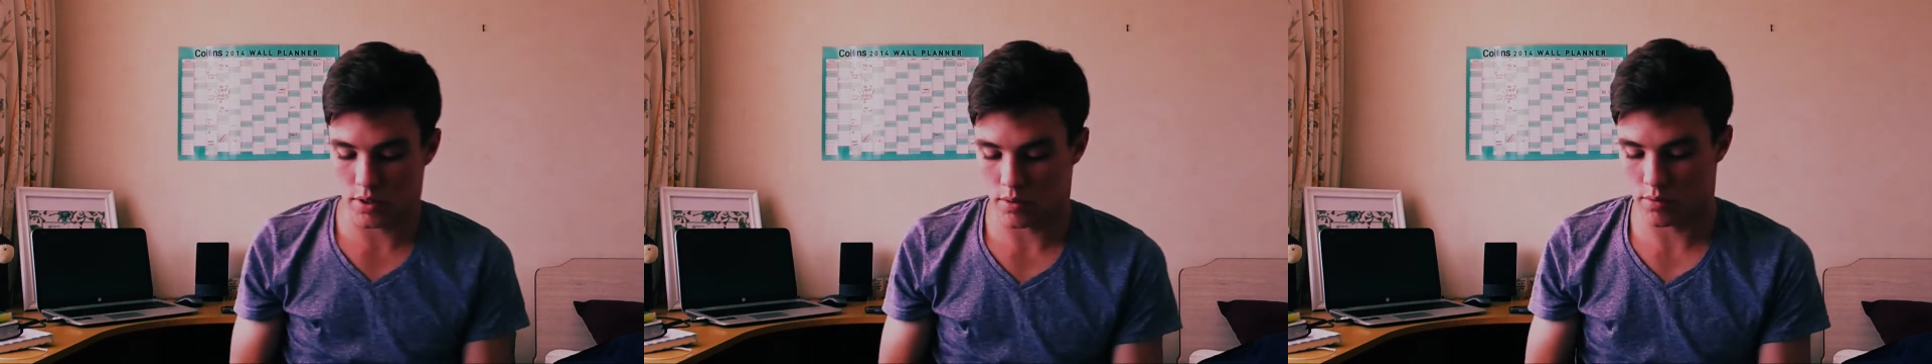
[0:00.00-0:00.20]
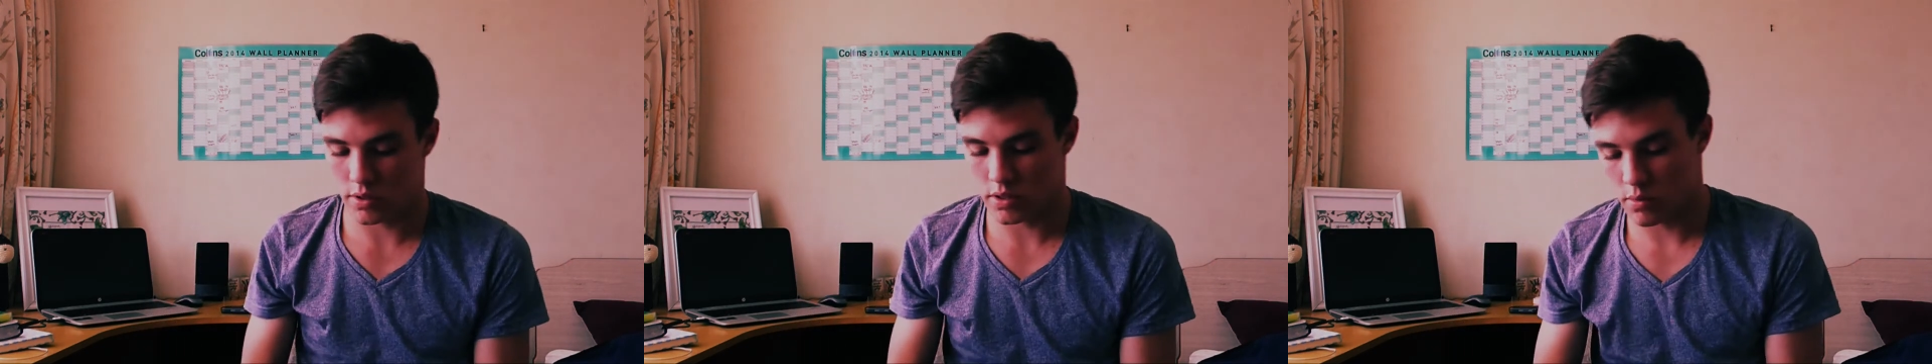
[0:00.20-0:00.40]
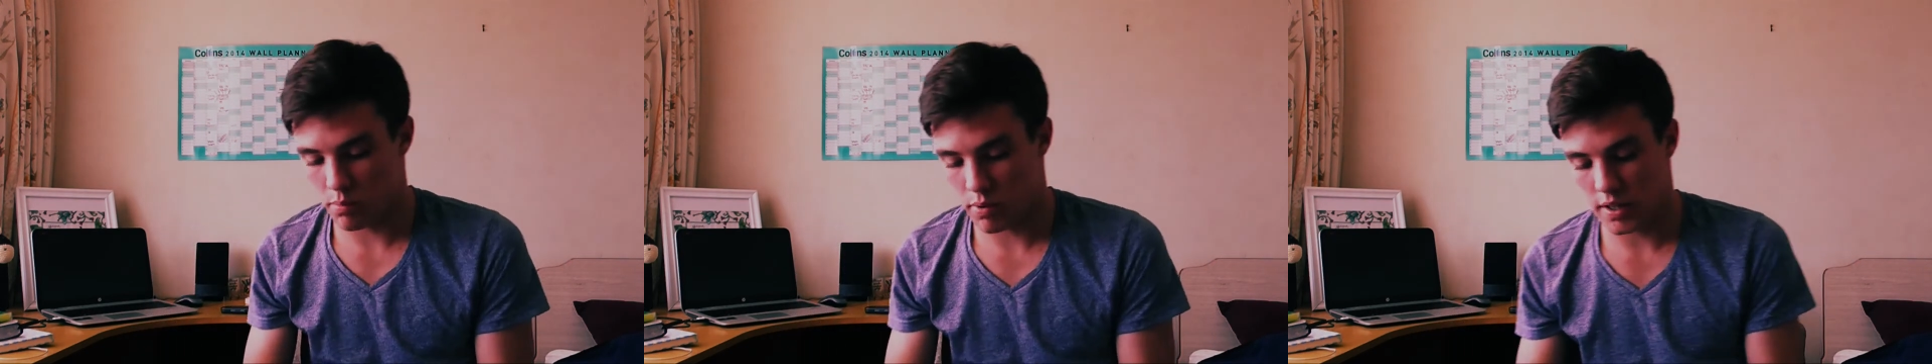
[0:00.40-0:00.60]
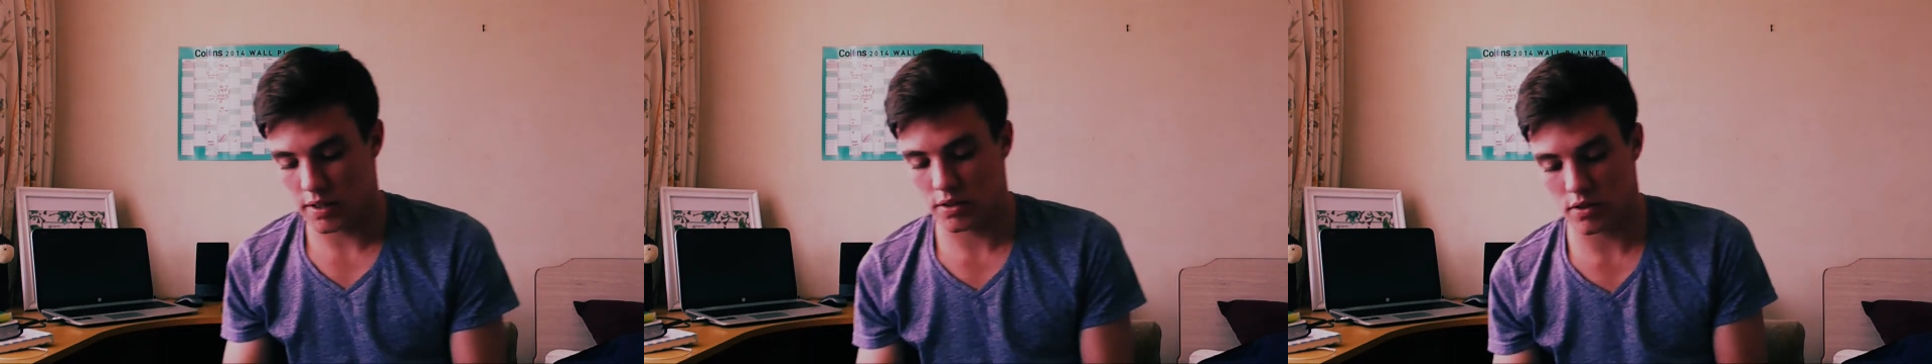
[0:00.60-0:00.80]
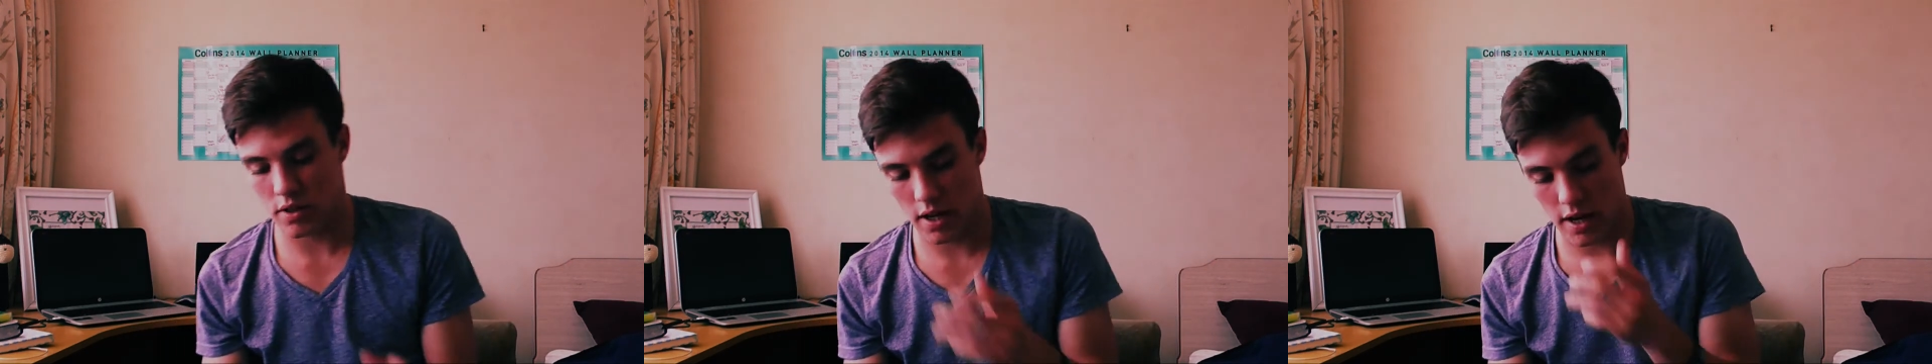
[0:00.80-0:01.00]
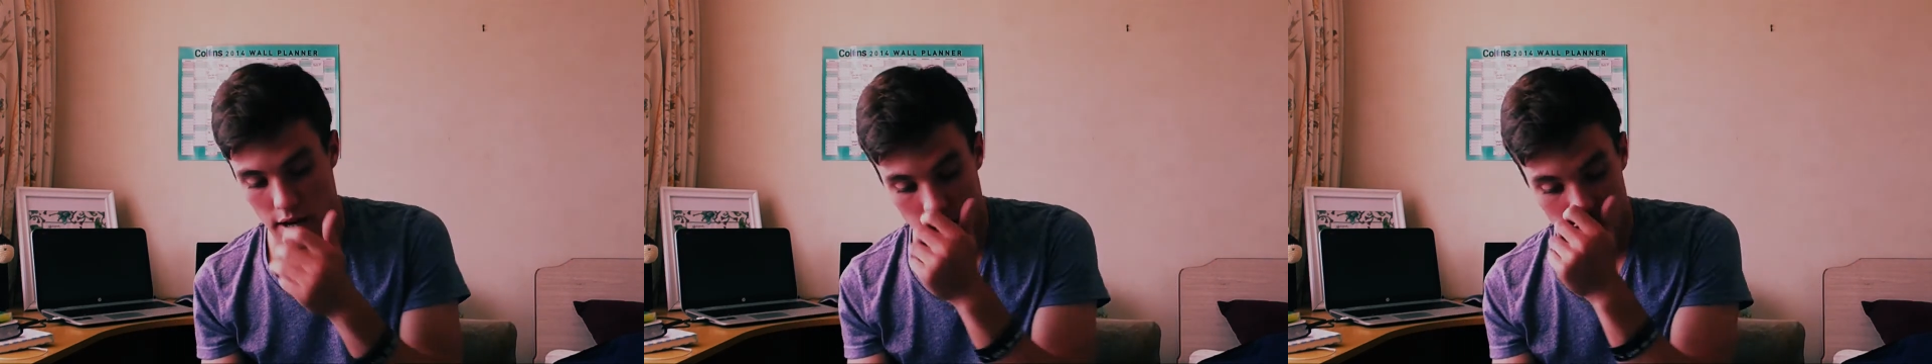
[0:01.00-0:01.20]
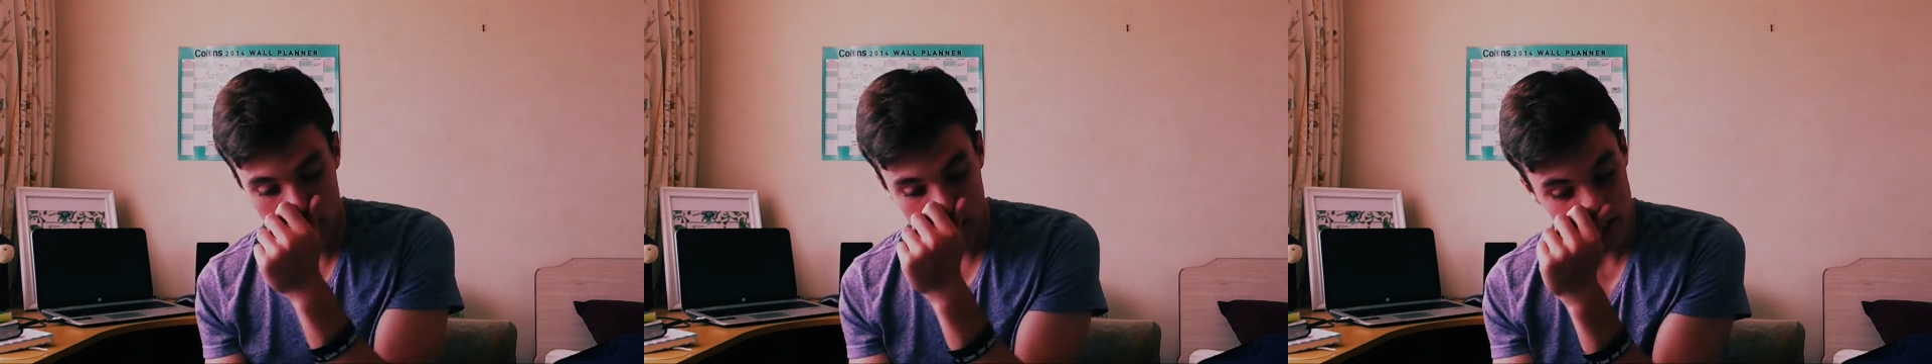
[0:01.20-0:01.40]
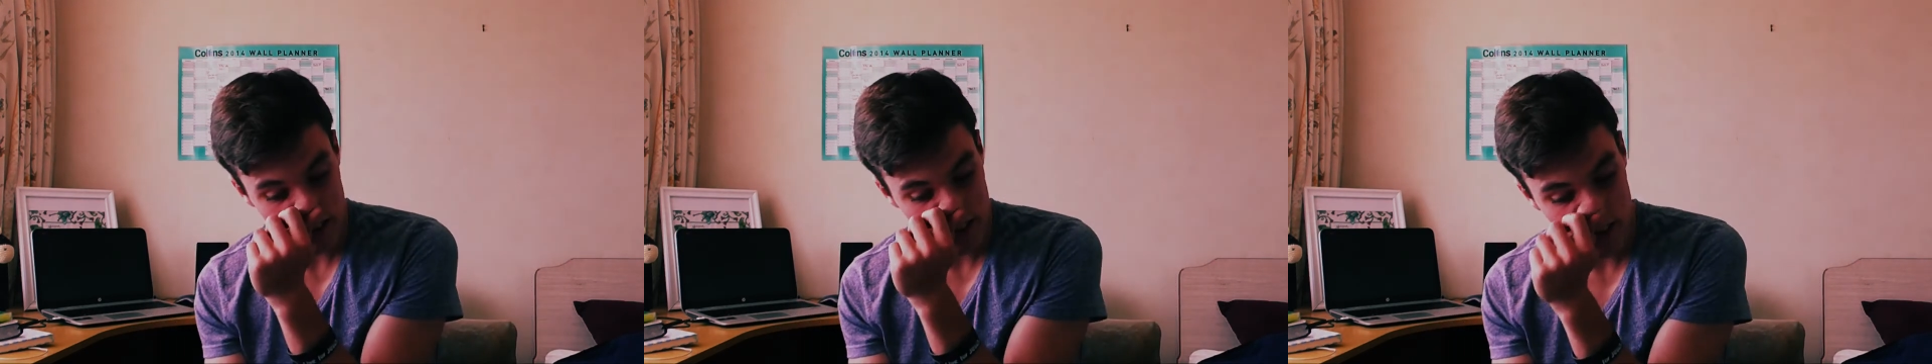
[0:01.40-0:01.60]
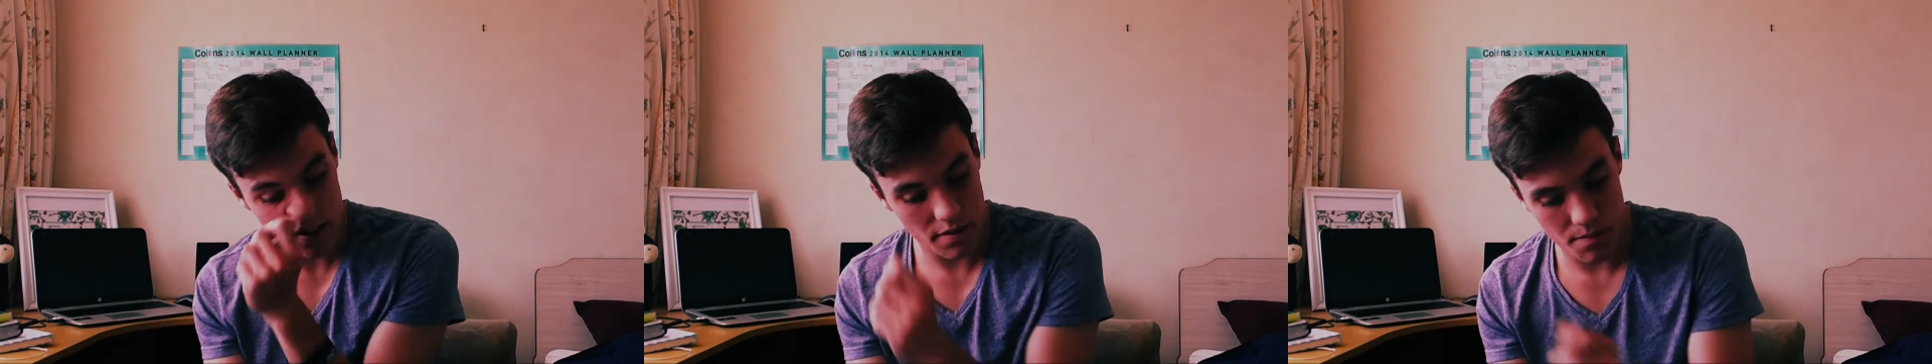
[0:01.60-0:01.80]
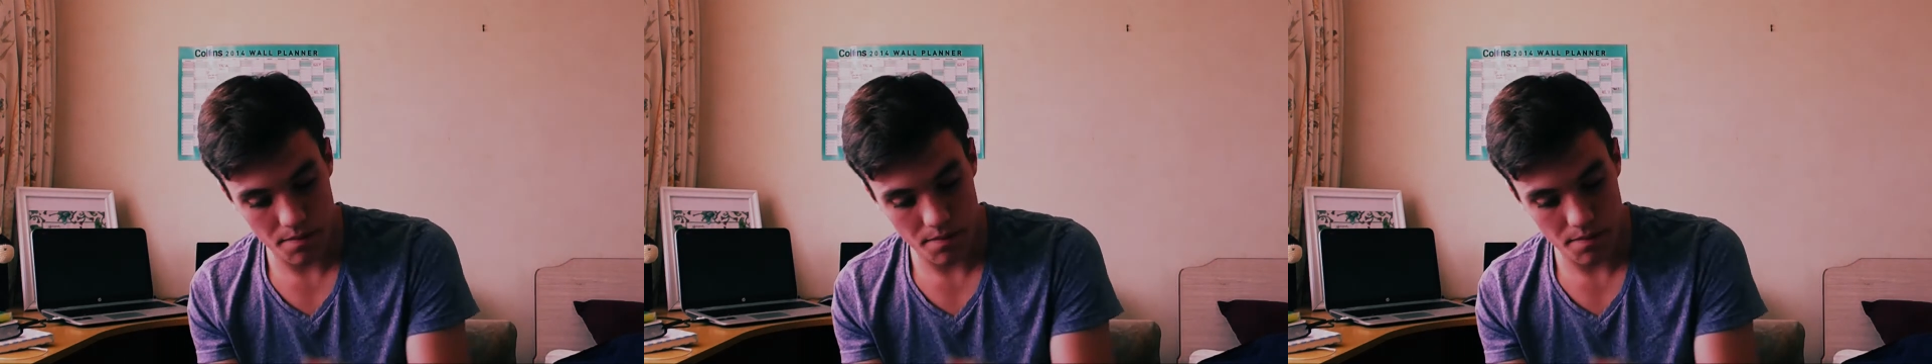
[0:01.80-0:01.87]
seems to place on our hearts.